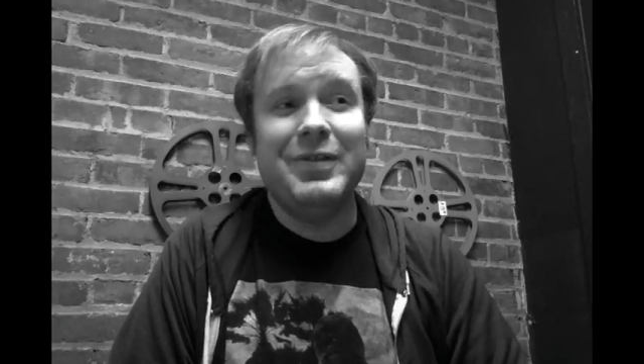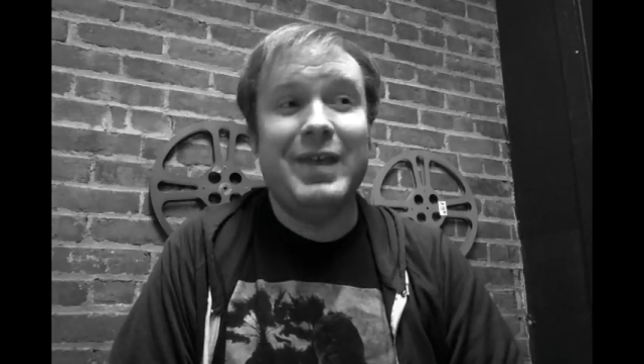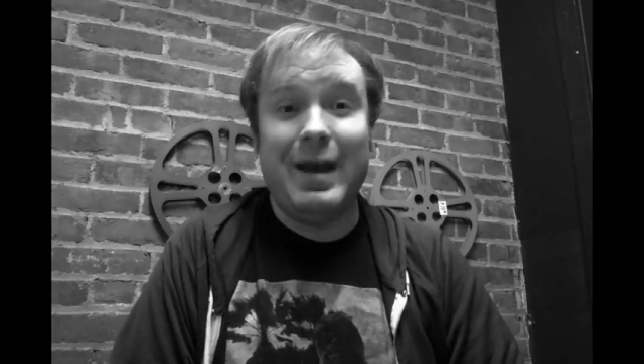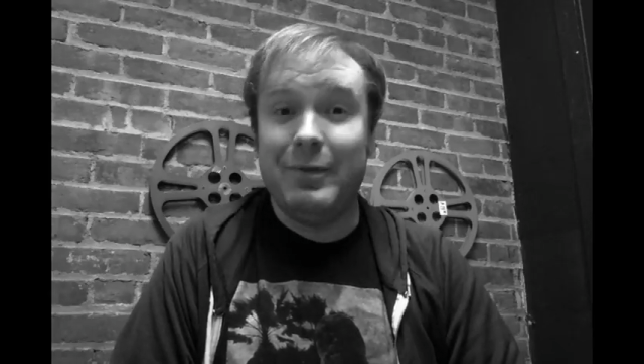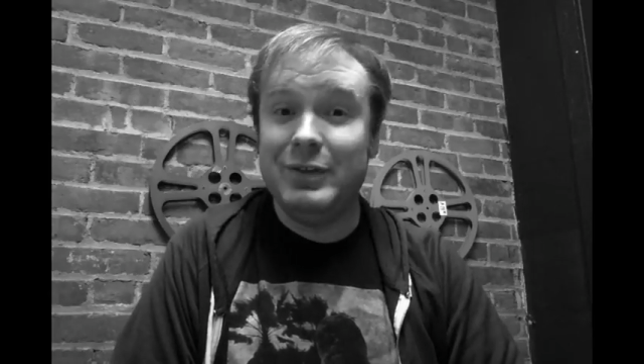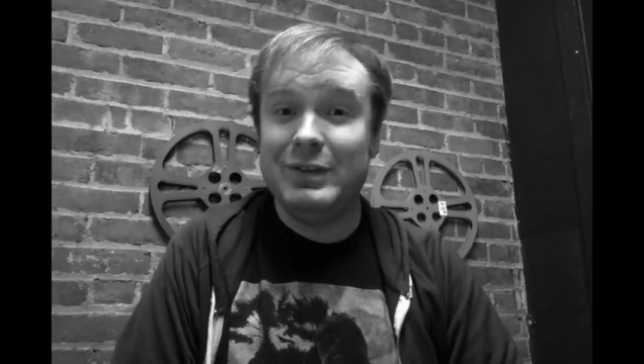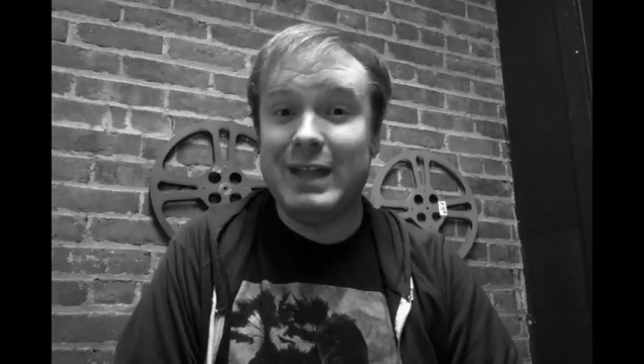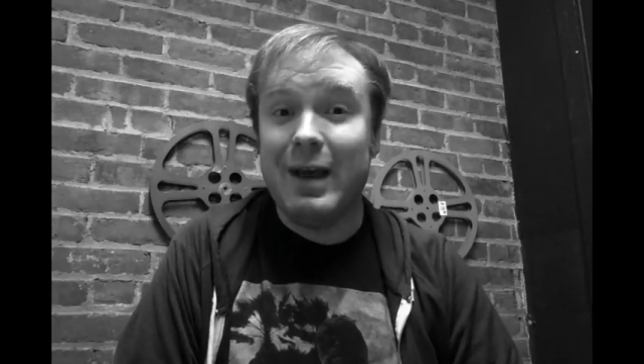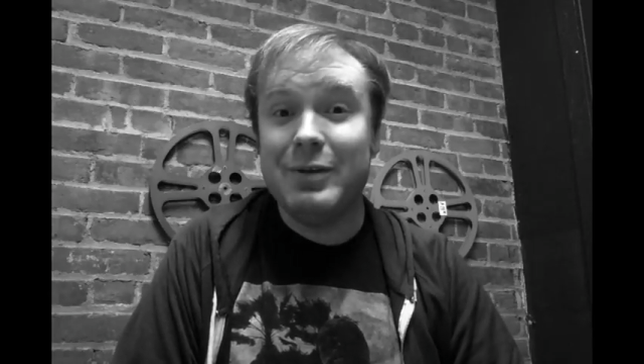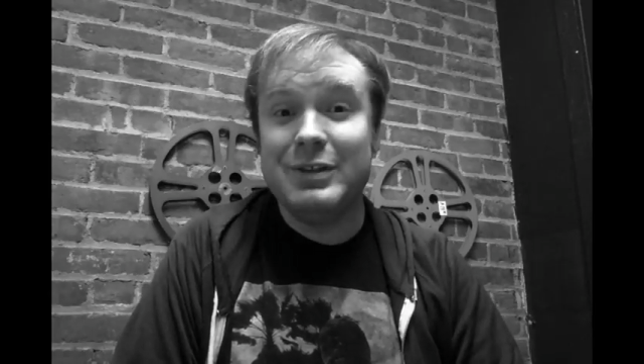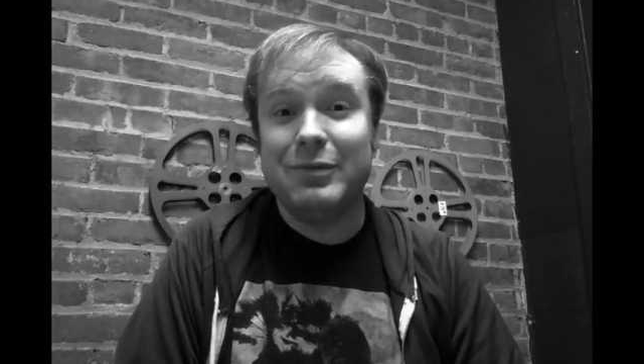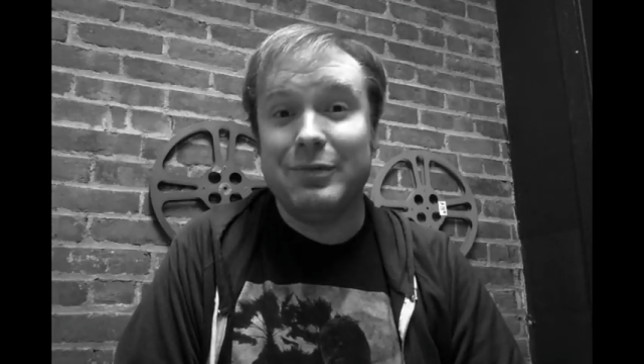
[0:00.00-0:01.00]
that was
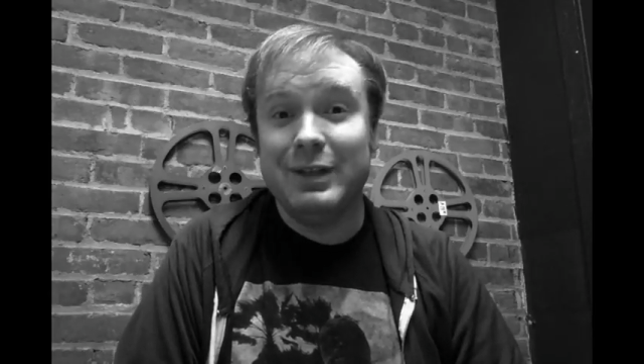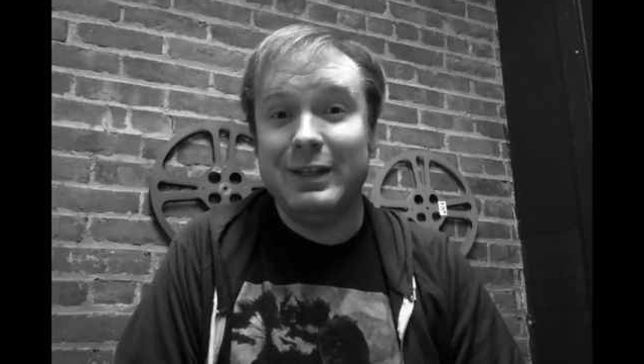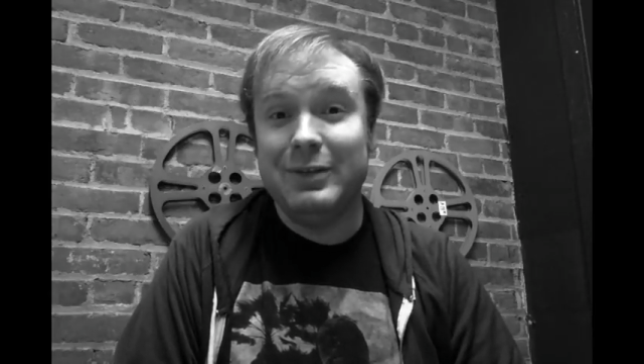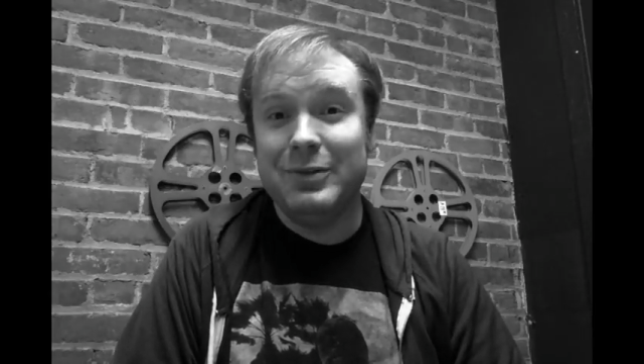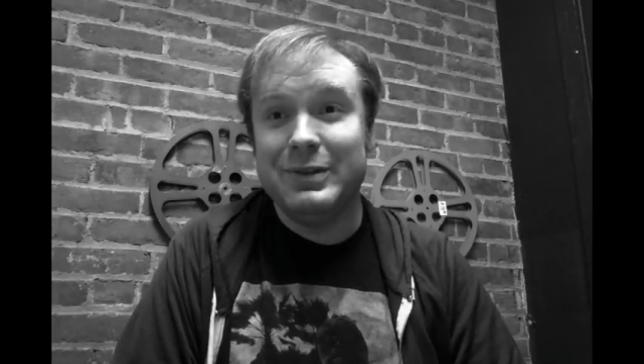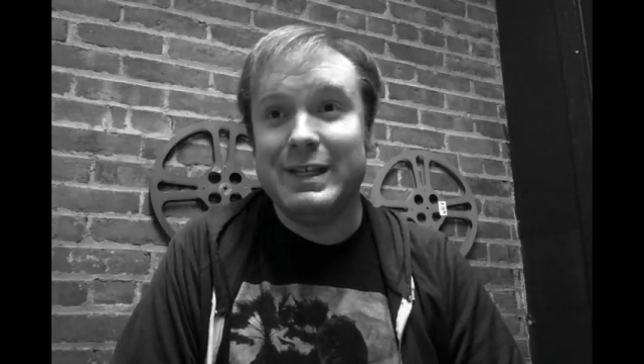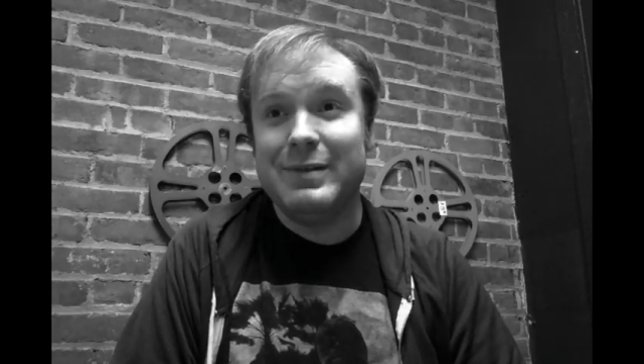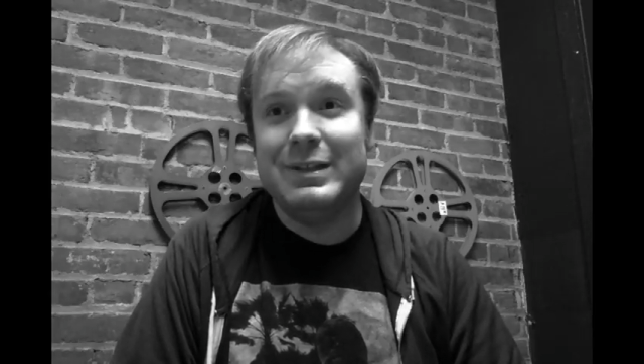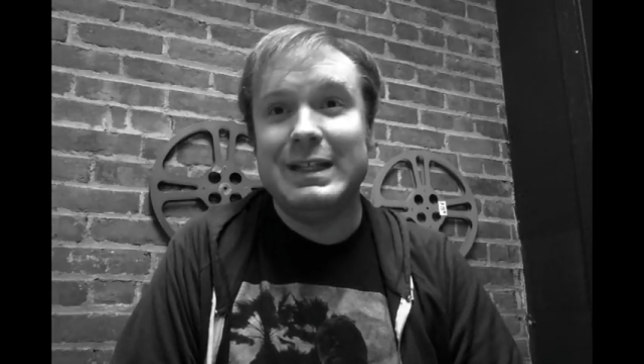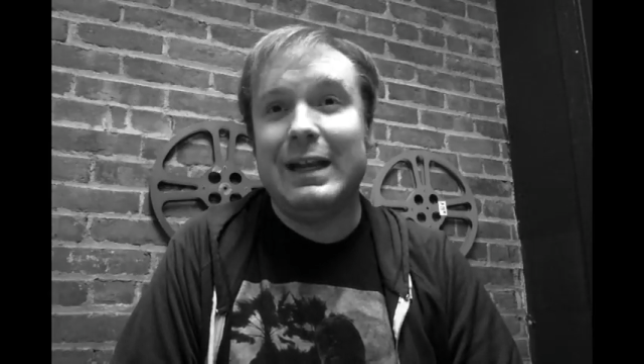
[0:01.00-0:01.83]
a really cool sequence.